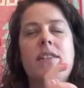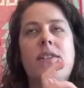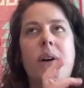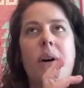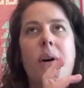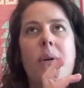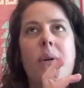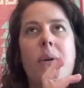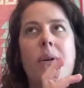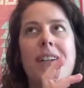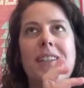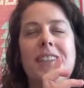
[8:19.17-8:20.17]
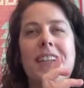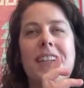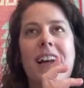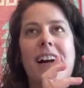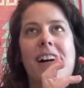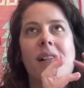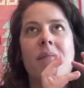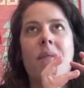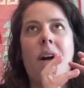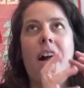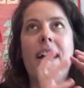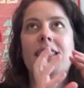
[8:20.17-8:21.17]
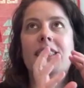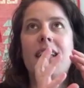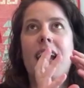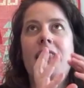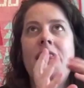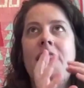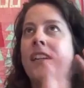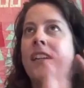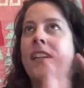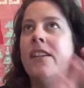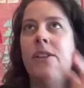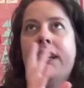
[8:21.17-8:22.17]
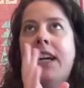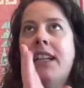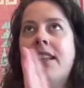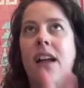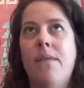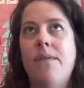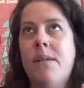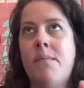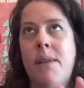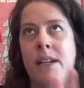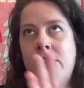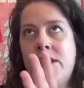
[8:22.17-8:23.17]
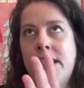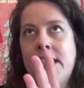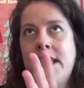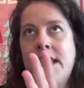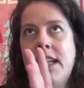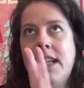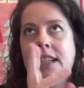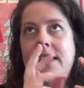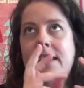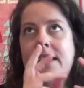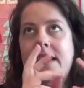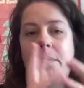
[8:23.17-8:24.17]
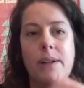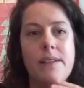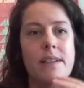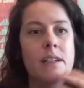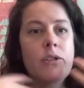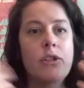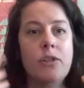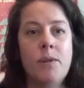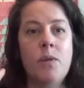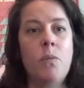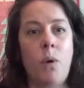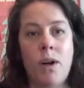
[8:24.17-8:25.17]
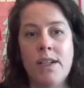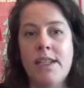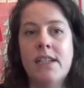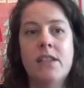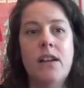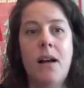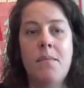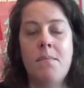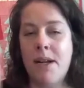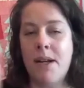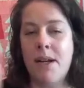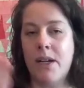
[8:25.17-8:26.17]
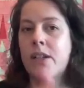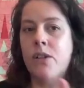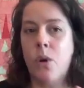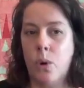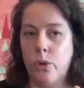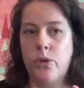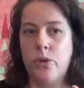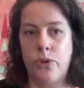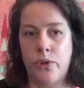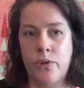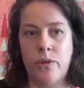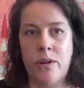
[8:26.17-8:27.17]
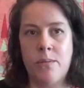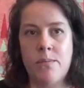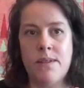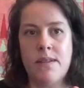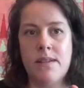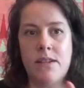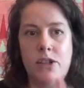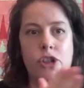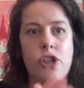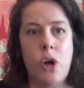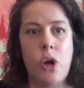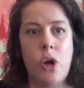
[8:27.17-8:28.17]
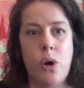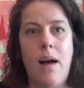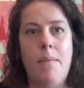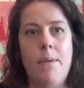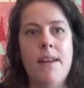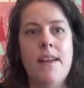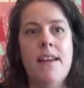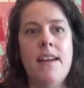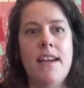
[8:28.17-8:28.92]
So, um, and then another thing I love to mention is that President Truman wanted American cultural norms to show up